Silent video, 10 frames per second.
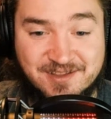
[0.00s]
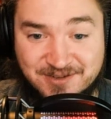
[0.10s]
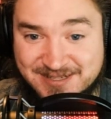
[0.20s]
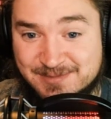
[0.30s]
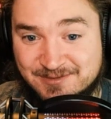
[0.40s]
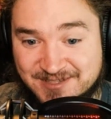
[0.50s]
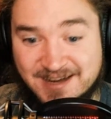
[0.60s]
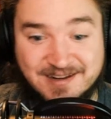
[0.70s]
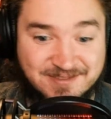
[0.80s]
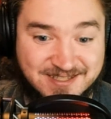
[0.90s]
and other teams have
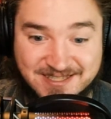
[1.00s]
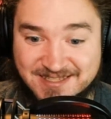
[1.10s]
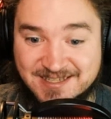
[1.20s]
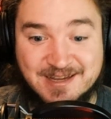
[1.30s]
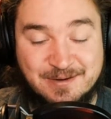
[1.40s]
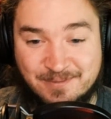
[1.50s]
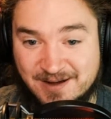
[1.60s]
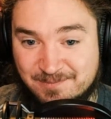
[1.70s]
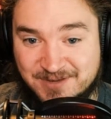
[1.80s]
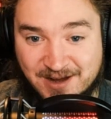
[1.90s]
signed. This is
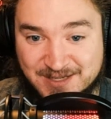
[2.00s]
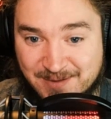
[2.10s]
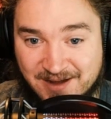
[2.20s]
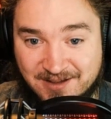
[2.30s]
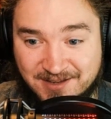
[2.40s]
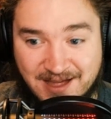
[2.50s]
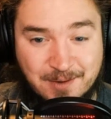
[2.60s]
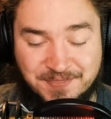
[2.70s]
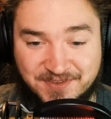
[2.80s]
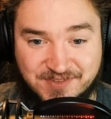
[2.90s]
what I've talked about a
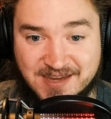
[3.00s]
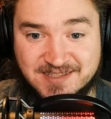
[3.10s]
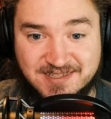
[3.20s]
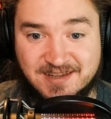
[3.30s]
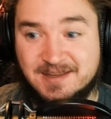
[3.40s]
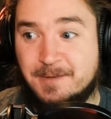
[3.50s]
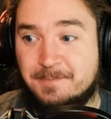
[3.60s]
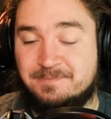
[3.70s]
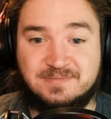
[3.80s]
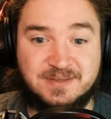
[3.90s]
lot with the Saints.
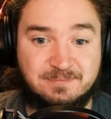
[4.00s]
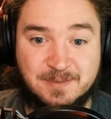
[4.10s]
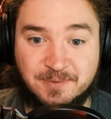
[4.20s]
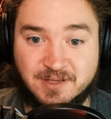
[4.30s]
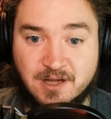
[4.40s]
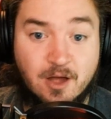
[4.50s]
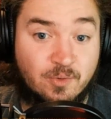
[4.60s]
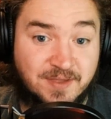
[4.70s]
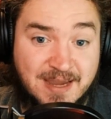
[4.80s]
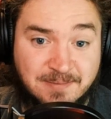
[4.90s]
people are like,
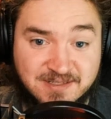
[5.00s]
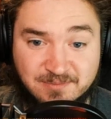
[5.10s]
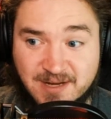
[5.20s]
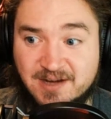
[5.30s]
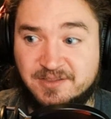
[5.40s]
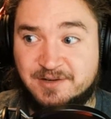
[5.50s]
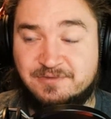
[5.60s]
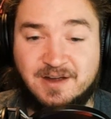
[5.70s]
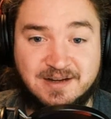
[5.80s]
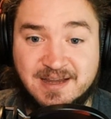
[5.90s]
oh, the cap doesn't matter. They're
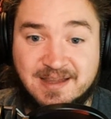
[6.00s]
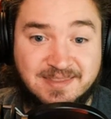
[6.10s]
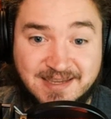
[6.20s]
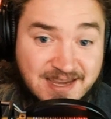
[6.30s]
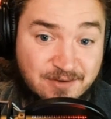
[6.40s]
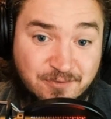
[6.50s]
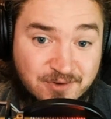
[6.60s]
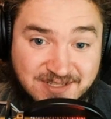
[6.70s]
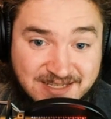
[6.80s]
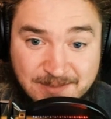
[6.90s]
fine. They can't
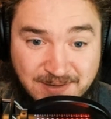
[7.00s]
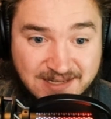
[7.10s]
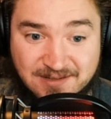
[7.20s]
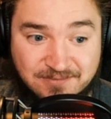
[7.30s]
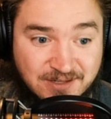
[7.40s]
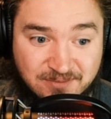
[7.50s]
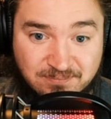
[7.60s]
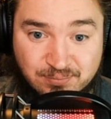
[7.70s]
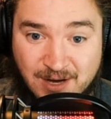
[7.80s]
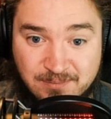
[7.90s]
afford to keep any of their
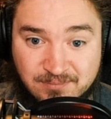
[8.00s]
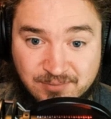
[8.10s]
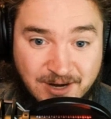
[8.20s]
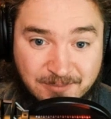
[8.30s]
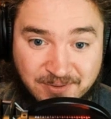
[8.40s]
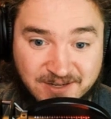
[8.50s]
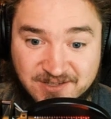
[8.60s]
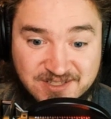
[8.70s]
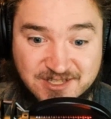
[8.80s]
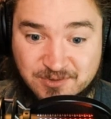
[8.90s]
prime
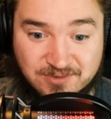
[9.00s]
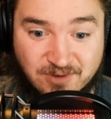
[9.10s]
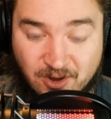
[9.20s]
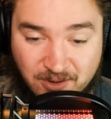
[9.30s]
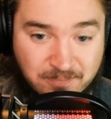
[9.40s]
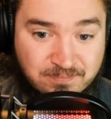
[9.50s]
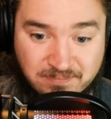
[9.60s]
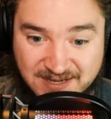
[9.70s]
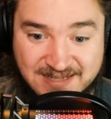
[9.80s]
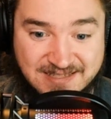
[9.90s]
players. These were all
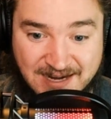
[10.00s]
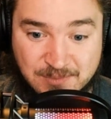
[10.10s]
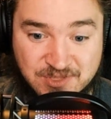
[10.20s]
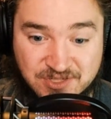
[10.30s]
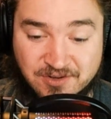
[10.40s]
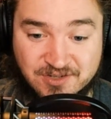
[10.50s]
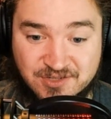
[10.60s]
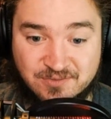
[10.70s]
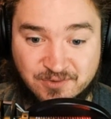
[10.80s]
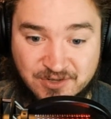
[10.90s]
big-time
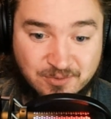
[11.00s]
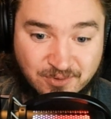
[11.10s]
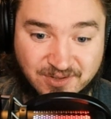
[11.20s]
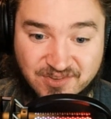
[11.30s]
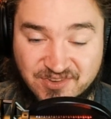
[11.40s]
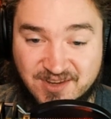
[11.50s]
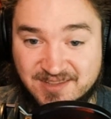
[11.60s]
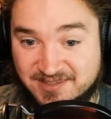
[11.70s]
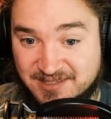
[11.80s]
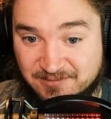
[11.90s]
starters for New Orleans
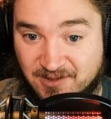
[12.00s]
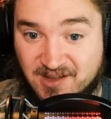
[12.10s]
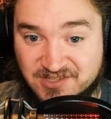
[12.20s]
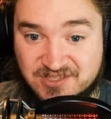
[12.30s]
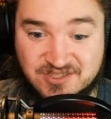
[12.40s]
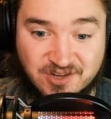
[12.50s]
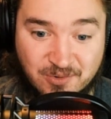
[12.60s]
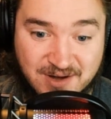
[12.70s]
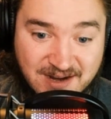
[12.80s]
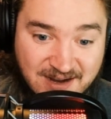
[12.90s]
that they've lost.
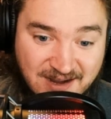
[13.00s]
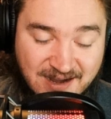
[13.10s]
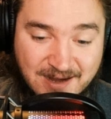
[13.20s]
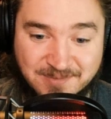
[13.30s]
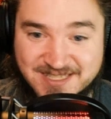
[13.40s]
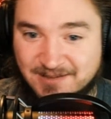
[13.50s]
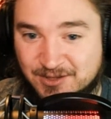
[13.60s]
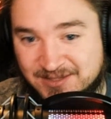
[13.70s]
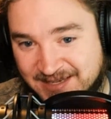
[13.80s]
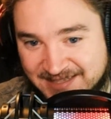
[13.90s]
So just have
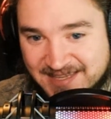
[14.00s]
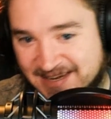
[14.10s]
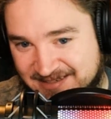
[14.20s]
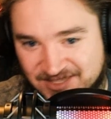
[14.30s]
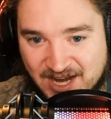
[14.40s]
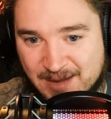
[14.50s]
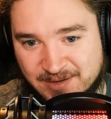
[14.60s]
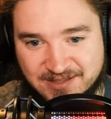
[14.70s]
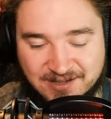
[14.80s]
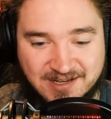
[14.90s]
to get that
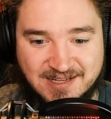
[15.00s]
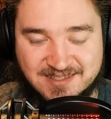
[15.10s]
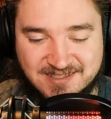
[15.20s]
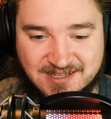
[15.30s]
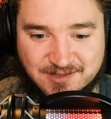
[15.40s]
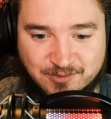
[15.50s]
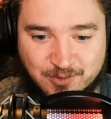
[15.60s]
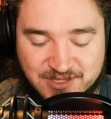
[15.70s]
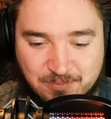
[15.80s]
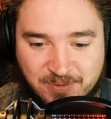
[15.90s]
jab in there at the Saints, of
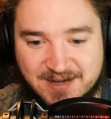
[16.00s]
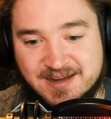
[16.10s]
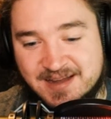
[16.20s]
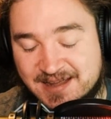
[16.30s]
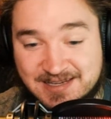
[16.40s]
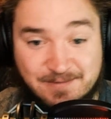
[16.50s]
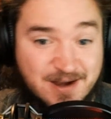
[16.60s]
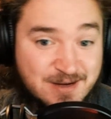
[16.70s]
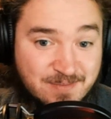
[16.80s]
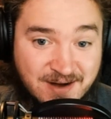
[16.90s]
course. But
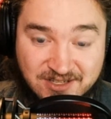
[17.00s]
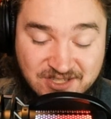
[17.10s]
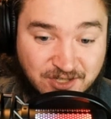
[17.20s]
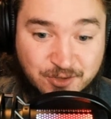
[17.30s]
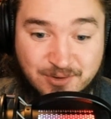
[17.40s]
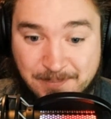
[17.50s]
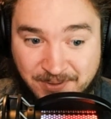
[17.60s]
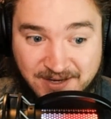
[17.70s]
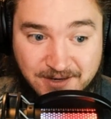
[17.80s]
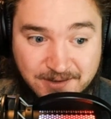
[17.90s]
David Onyemata, still a
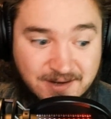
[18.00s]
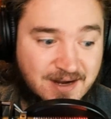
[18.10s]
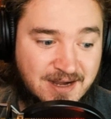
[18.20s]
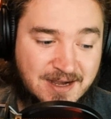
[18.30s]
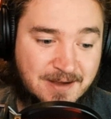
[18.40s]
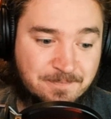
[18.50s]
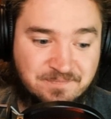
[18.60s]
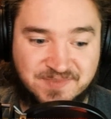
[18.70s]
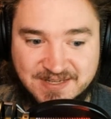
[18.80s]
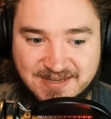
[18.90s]
great player.
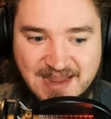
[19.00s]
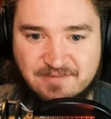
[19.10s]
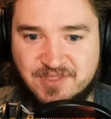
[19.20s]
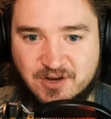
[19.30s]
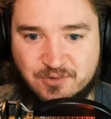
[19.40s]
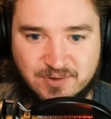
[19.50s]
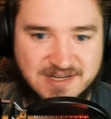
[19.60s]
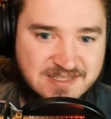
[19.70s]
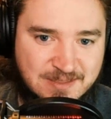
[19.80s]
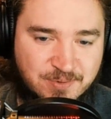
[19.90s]
Didn't have the
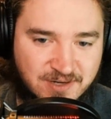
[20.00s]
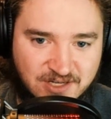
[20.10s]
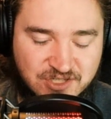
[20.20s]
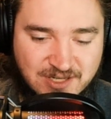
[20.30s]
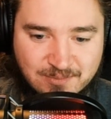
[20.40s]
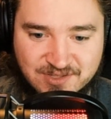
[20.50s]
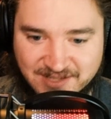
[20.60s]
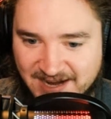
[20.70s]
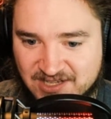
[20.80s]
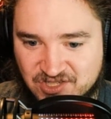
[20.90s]
crazy production
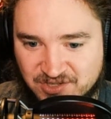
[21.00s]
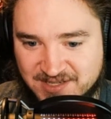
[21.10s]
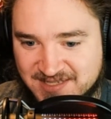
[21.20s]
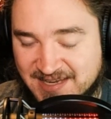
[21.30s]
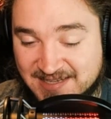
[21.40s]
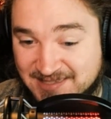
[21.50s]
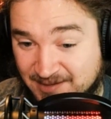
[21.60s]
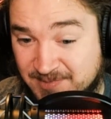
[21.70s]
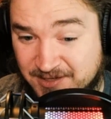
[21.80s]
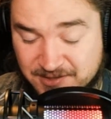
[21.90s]
numbers last year that he's had
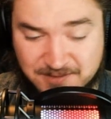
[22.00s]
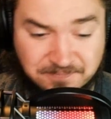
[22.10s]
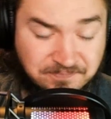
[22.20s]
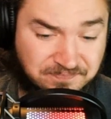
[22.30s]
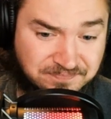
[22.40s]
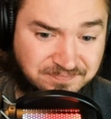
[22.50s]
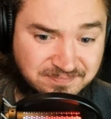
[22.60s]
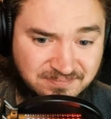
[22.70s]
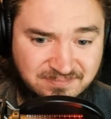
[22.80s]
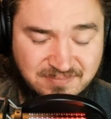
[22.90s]
some years.
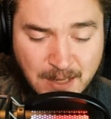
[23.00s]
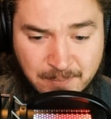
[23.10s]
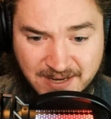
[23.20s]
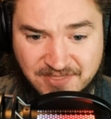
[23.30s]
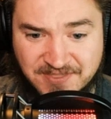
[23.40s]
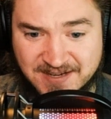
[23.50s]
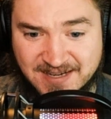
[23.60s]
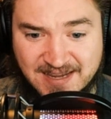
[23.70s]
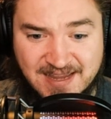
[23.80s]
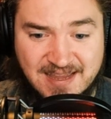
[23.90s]
But I
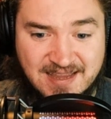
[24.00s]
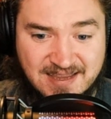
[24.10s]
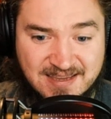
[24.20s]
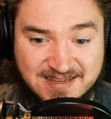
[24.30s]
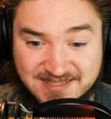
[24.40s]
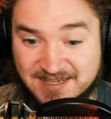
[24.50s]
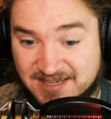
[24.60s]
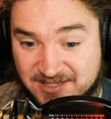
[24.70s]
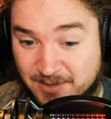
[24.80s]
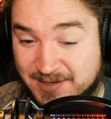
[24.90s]
think he's
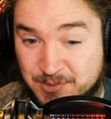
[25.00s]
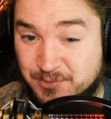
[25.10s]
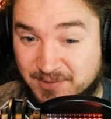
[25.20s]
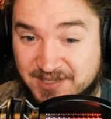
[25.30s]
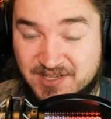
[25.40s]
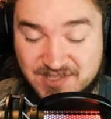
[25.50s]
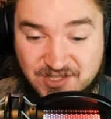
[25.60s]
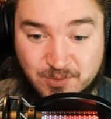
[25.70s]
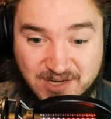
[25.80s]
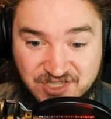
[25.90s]
going into a really good
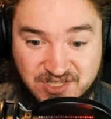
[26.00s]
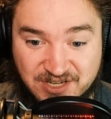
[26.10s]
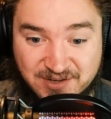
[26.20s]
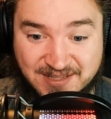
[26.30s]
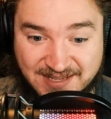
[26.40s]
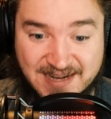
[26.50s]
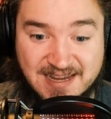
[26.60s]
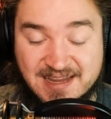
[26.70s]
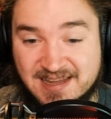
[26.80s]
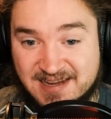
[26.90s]
situation here in
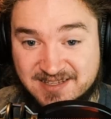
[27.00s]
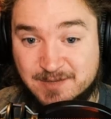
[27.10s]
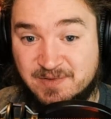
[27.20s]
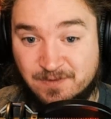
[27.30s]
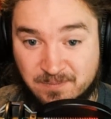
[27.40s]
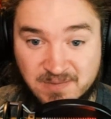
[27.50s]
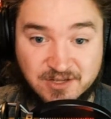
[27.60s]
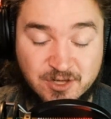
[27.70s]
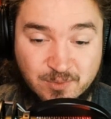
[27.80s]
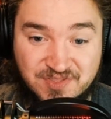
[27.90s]
Atlanta. He's going to be
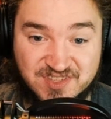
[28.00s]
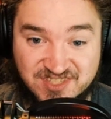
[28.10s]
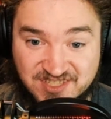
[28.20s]
familiar with the